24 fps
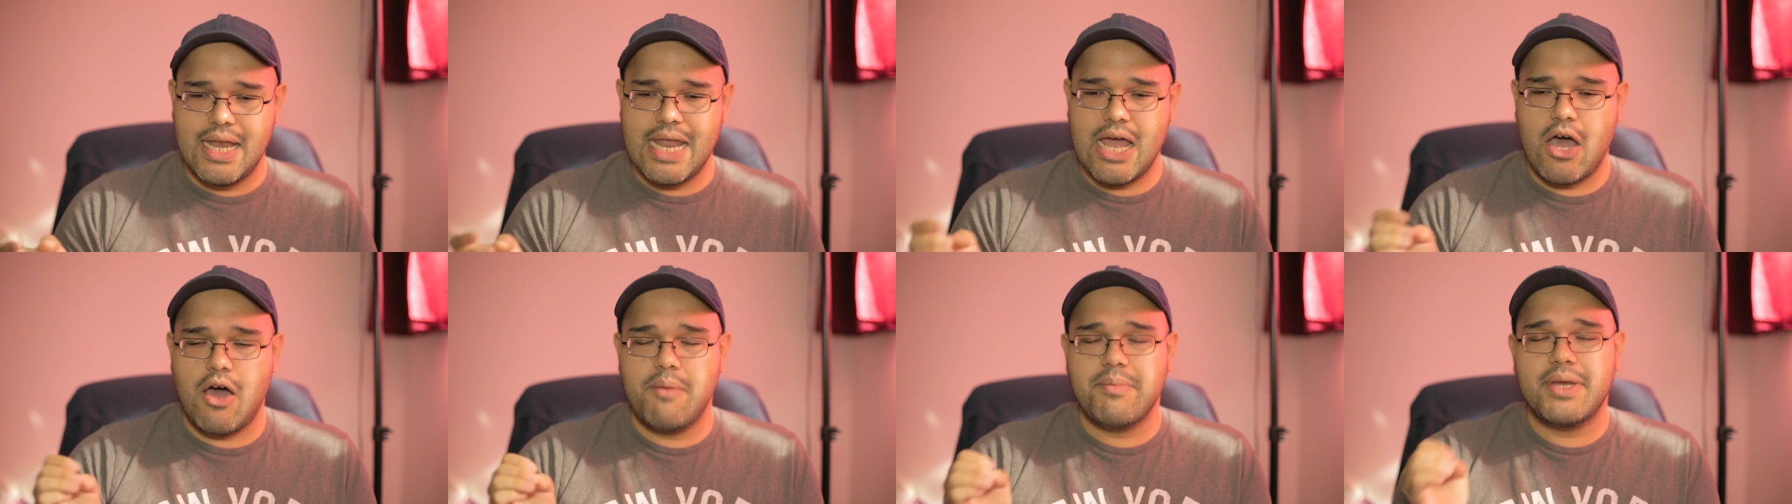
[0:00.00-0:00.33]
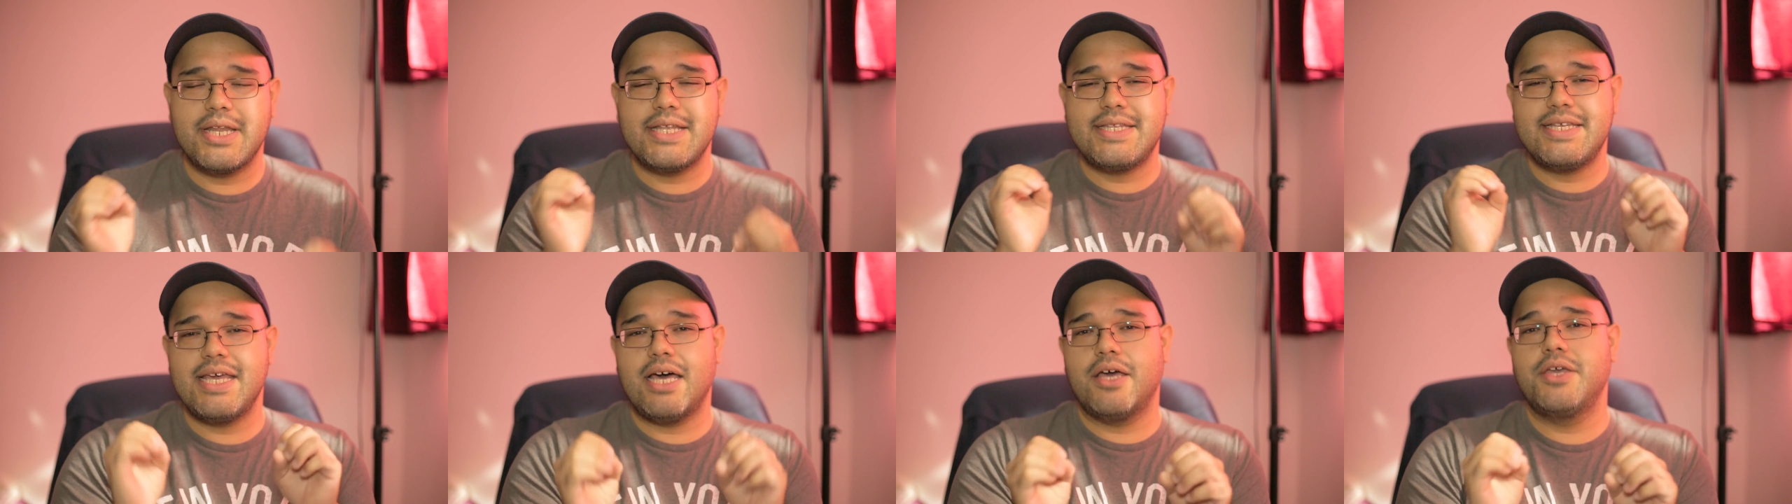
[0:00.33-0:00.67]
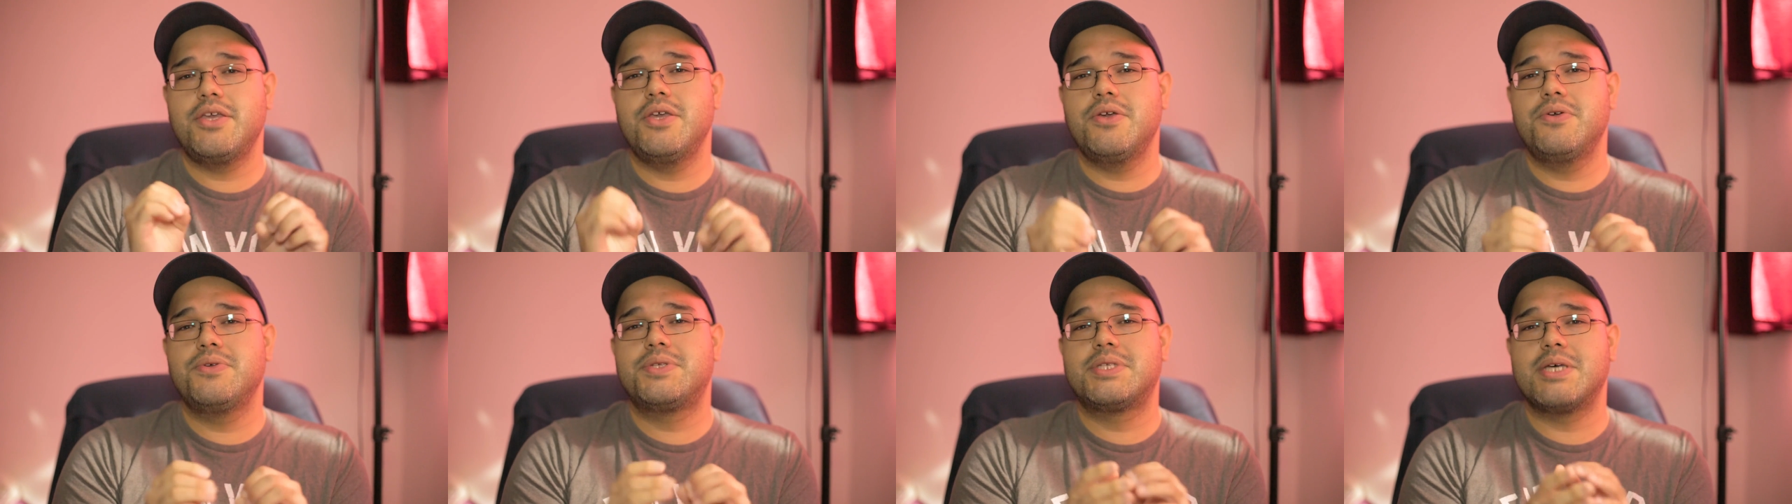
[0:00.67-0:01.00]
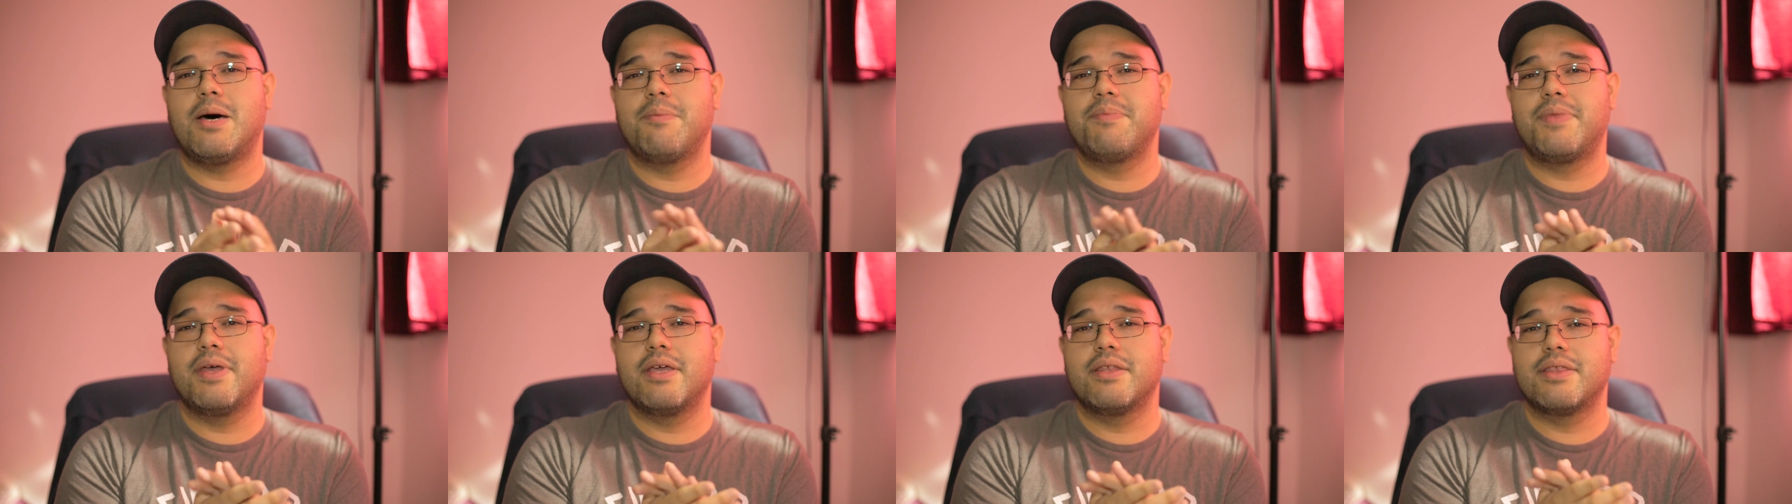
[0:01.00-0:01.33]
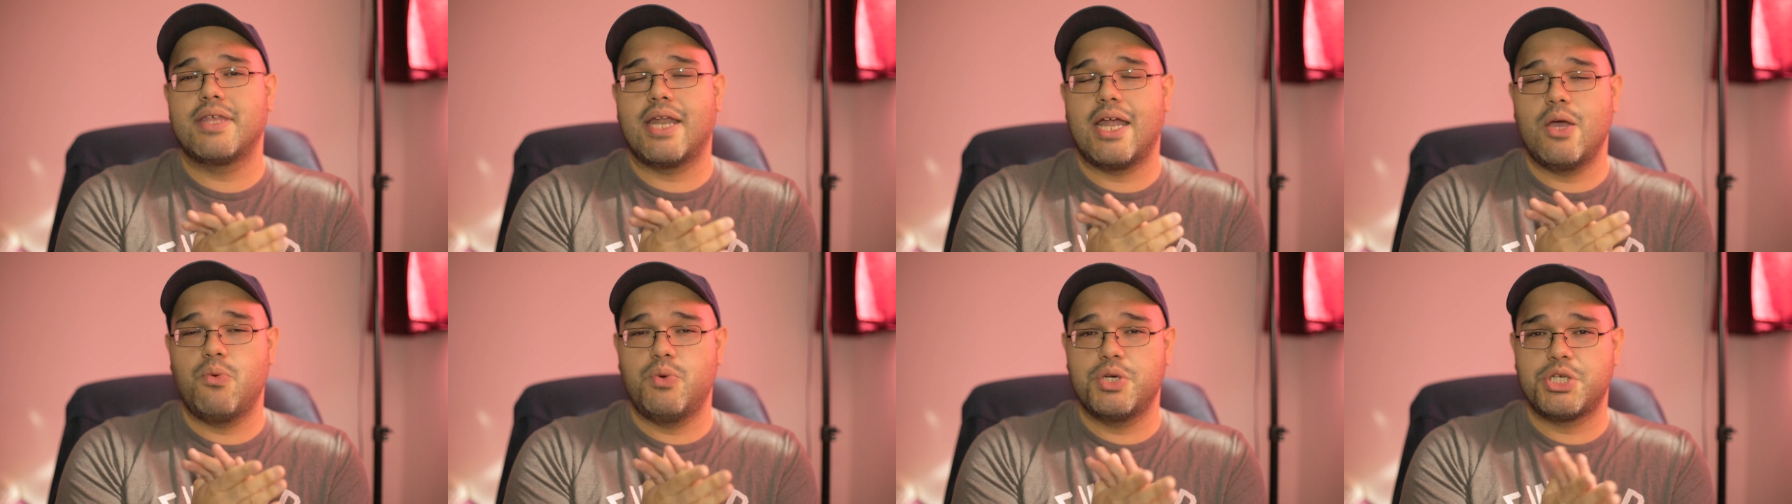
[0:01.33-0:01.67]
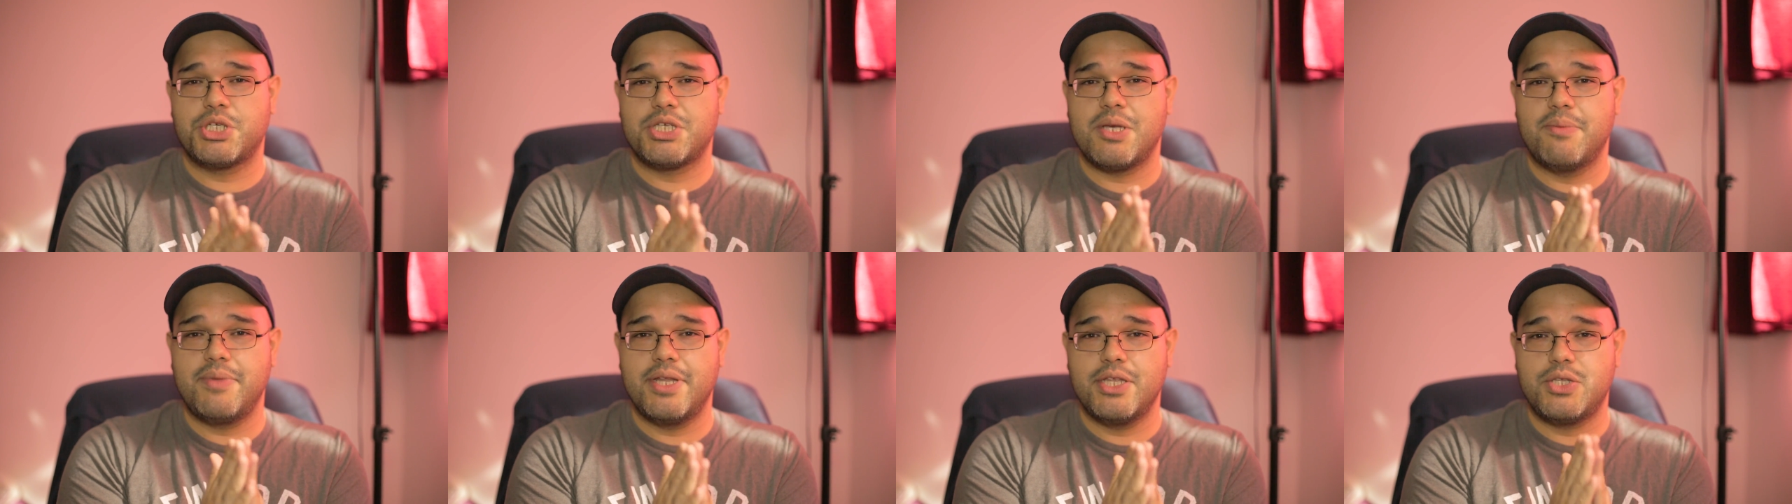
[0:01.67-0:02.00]
Now I'm going to tell you something that I
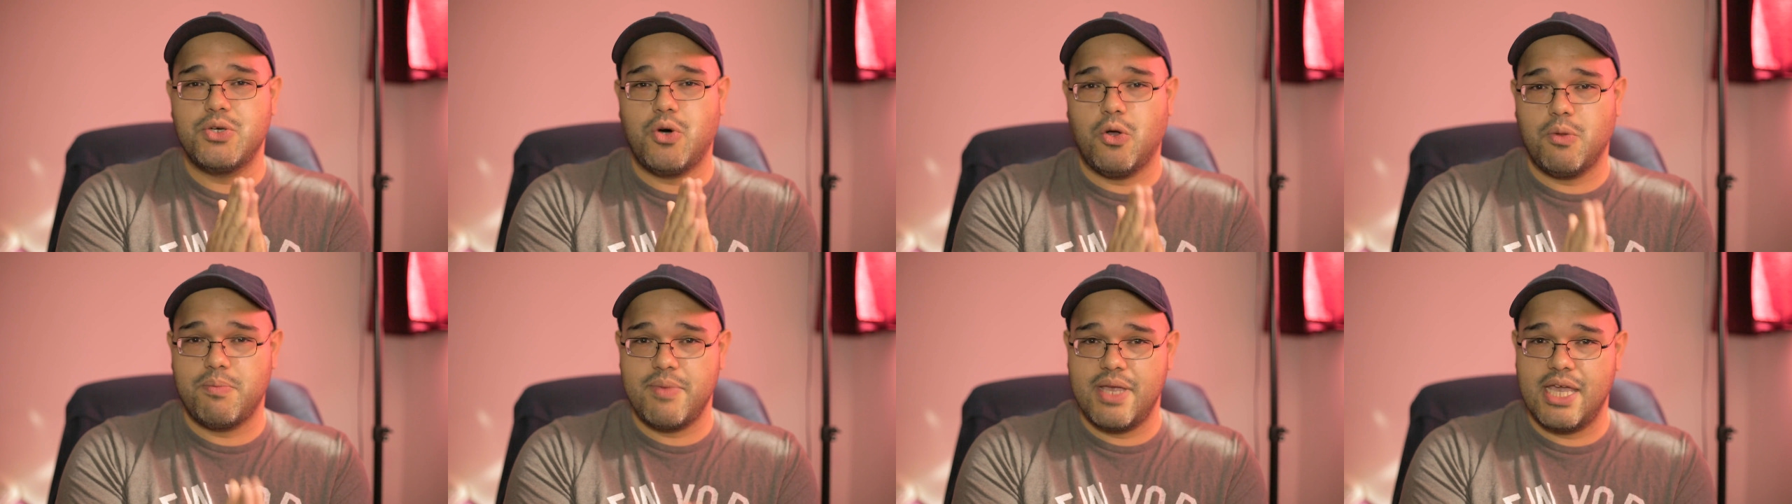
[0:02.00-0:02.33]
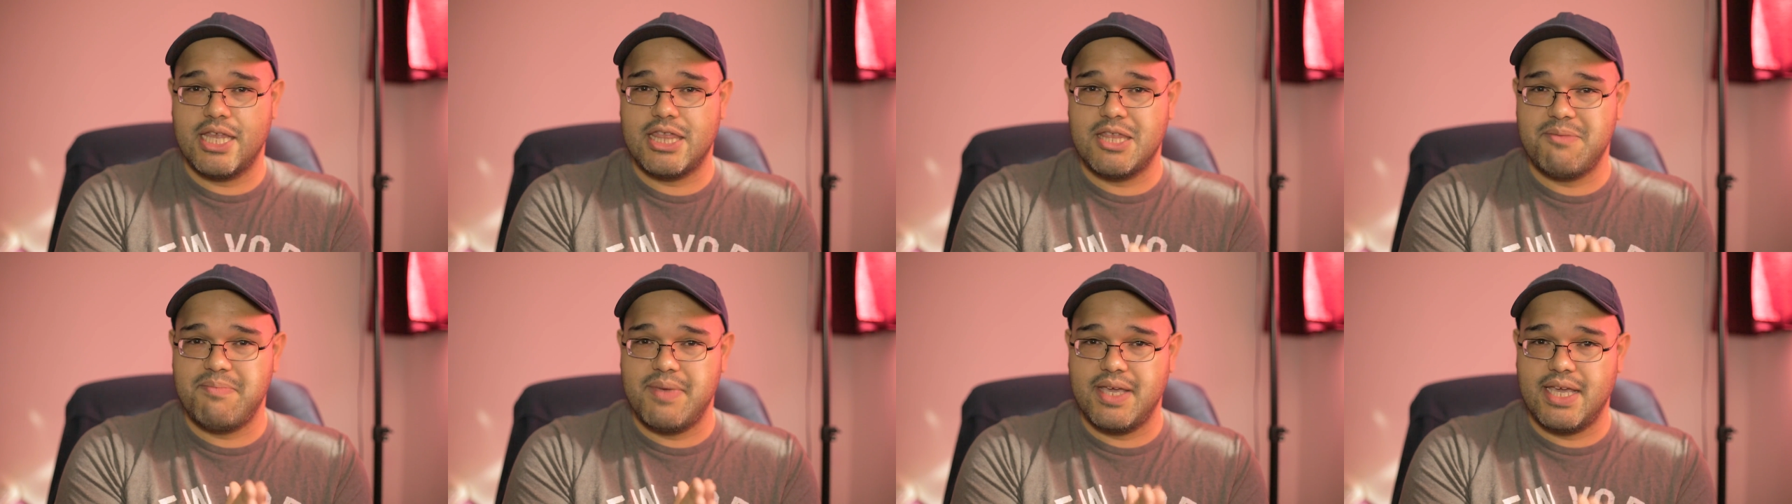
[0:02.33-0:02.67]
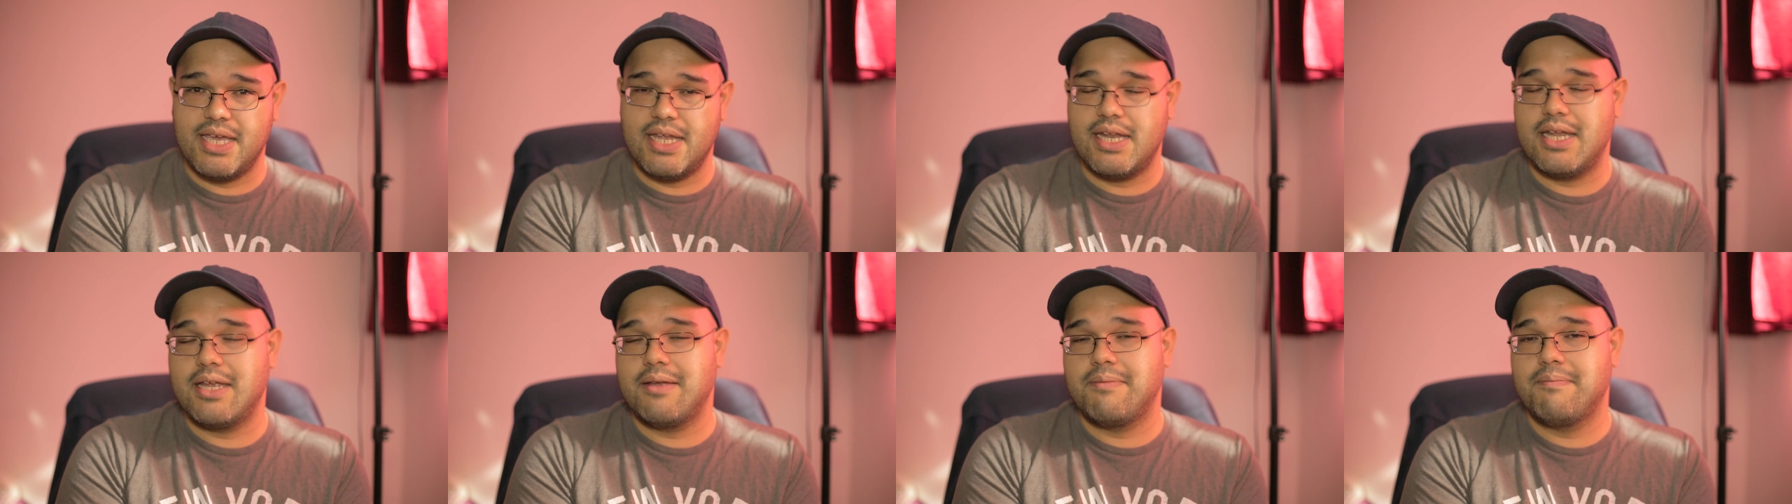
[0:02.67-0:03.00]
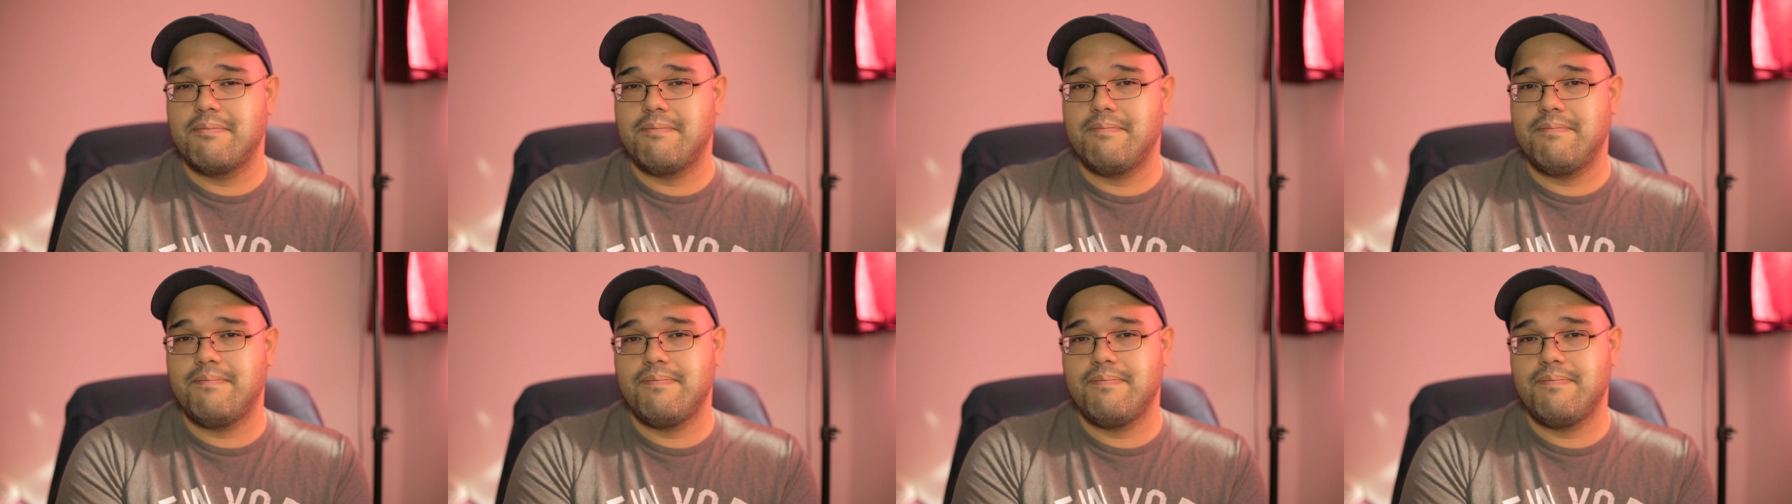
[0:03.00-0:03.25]
wish somebody told me at the beginning.